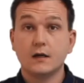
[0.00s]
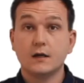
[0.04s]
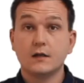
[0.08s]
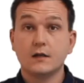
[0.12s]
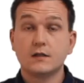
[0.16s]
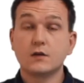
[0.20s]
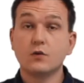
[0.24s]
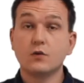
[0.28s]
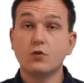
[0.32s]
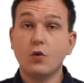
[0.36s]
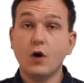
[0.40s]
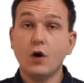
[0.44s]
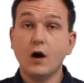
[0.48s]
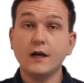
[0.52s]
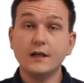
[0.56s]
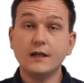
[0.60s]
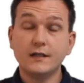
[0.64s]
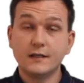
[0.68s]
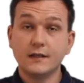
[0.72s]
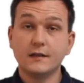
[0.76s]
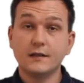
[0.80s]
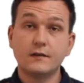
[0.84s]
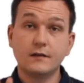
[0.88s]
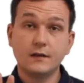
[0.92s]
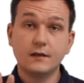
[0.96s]
So why
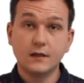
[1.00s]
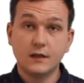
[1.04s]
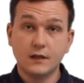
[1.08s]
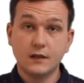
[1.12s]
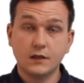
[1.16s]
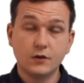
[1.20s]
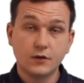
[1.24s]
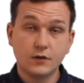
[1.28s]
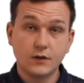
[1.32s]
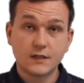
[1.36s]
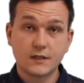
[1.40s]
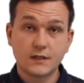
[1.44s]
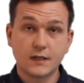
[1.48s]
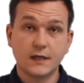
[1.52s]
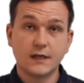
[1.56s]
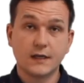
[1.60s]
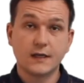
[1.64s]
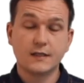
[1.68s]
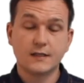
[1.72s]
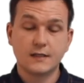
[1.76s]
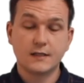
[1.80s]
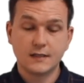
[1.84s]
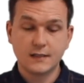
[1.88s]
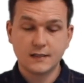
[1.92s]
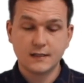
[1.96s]
did the U S A
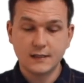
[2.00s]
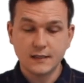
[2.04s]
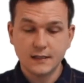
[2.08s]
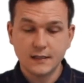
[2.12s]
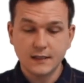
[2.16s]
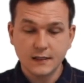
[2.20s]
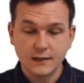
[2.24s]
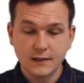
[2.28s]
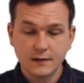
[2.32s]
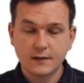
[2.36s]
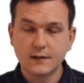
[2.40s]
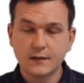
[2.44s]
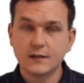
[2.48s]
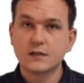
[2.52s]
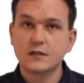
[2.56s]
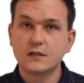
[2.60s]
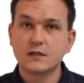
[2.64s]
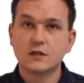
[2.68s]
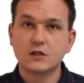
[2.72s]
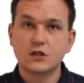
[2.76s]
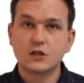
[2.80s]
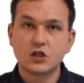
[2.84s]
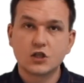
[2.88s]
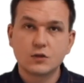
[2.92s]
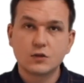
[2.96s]
see this
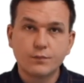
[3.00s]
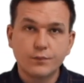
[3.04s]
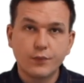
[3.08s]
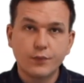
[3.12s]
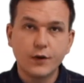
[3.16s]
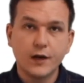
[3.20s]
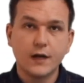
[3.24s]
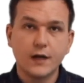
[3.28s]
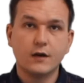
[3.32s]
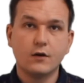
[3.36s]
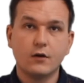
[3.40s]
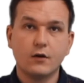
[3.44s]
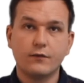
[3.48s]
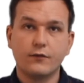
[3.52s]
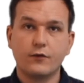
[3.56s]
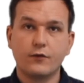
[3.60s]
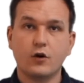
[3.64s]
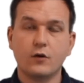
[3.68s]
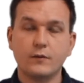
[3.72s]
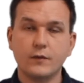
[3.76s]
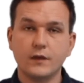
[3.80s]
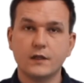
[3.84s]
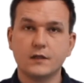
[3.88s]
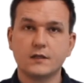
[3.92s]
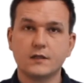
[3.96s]
spread of
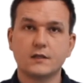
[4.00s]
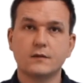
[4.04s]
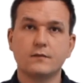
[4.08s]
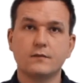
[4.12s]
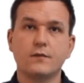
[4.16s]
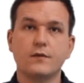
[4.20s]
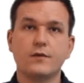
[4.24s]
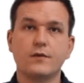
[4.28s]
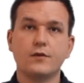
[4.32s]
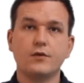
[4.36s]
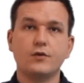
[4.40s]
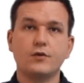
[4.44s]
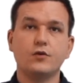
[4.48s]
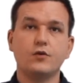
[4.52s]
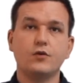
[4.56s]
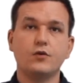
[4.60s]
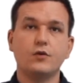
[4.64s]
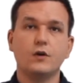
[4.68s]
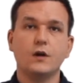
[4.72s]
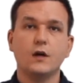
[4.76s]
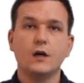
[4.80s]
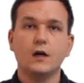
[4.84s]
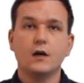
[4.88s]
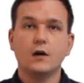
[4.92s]
communism through